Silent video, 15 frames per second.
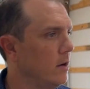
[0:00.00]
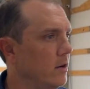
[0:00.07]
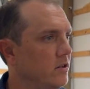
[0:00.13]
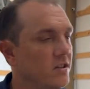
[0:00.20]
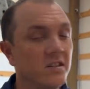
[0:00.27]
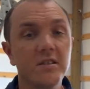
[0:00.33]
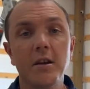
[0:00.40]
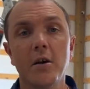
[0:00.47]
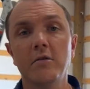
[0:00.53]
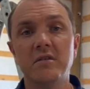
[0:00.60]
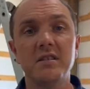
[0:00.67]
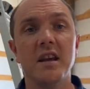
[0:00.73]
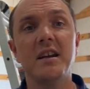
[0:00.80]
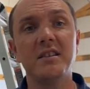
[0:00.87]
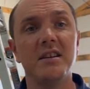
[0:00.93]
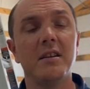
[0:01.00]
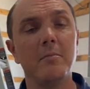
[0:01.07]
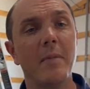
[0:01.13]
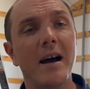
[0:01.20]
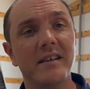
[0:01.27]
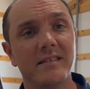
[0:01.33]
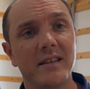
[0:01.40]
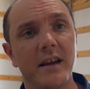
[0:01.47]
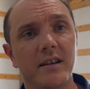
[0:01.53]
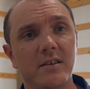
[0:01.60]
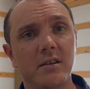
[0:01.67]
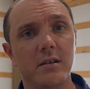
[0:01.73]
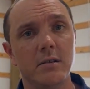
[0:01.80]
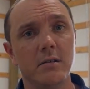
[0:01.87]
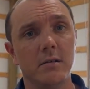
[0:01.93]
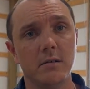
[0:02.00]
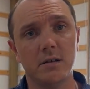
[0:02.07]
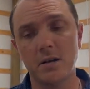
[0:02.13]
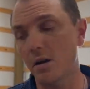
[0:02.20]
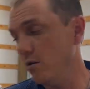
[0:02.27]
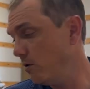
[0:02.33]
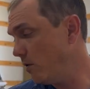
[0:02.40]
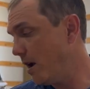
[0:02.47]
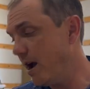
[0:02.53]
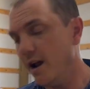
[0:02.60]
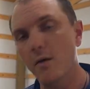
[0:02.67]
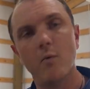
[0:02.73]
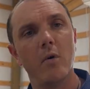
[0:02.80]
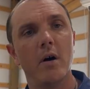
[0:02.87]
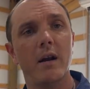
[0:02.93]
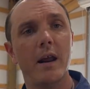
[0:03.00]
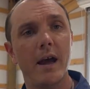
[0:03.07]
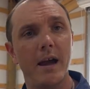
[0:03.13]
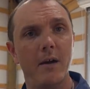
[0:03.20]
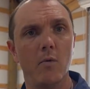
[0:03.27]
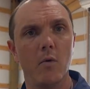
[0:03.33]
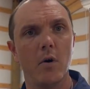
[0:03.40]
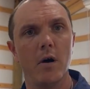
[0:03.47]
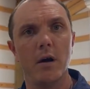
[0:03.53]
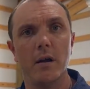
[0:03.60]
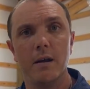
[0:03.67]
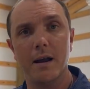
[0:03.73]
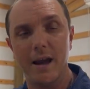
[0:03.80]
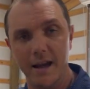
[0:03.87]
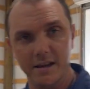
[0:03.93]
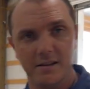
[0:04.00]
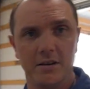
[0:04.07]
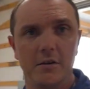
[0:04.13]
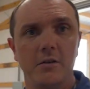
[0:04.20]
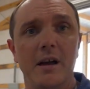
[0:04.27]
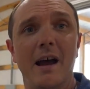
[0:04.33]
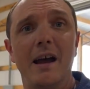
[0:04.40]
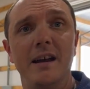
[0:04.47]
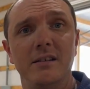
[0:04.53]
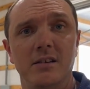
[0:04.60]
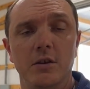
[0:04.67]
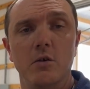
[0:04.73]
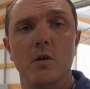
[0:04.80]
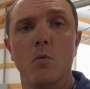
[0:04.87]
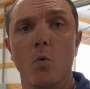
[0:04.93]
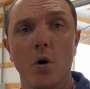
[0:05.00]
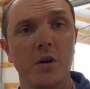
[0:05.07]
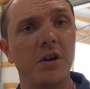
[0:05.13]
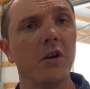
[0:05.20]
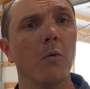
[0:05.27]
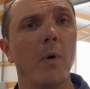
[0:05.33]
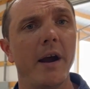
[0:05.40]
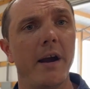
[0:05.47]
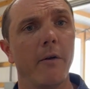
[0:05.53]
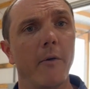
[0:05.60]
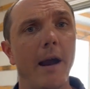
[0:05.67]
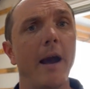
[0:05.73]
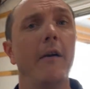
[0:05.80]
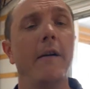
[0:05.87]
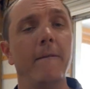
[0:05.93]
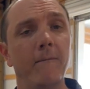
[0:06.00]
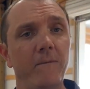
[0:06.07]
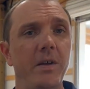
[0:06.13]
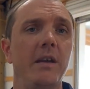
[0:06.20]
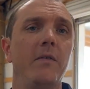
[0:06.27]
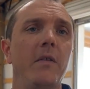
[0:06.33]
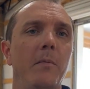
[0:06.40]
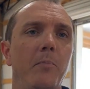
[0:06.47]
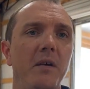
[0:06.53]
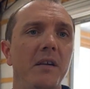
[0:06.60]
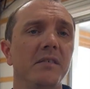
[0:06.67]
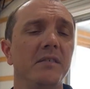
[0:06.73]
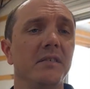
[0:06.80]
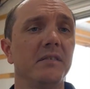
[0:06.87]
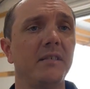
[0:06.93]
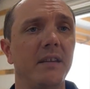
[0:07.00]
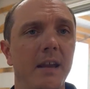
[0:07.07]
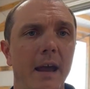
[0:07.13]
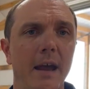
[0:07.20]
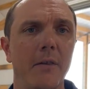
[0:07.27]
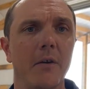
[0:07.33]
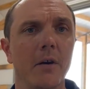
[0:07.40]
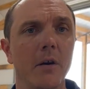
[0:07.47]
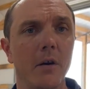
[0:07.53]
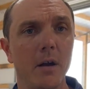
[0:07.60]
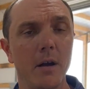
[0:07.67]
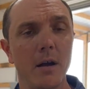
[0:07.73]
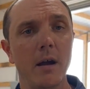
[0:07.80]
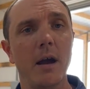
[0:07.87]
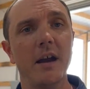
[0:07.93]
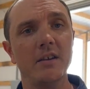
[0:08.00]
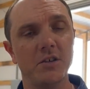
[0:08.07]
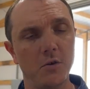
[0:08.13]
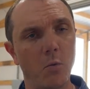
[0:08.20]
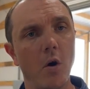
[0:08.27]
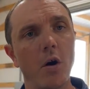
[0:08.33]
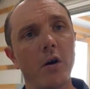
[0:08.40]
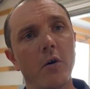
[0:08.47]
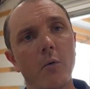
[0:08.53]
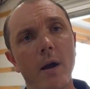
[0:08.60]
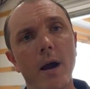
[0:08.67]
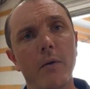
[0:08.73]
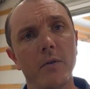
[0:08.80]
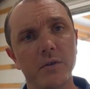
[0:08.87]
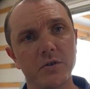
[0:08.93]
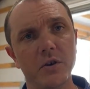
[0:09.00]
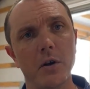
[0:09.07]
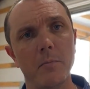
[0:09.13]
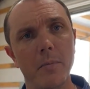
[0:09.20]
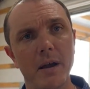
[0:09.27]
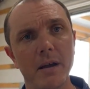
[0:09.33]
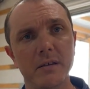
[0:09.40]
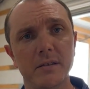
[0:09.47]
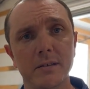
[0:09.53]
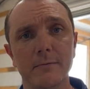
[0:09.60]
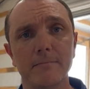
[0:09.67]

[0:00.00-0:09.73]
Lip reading: just go section by section. So A1 to A1, A2 to A2, and work your way around and fit the pieces together as you work around the drum base.